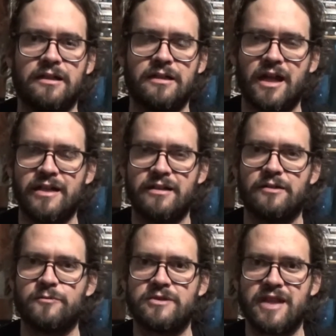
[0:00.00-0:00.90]
kind
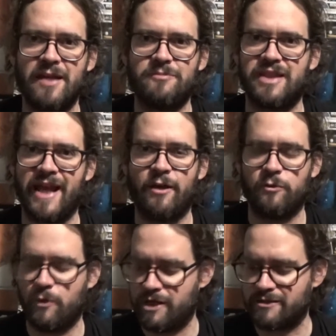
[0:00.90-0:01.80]
of stamp
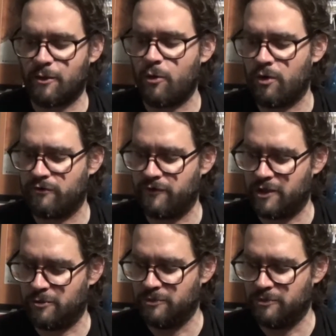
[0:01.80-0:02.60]
down what is a horror film.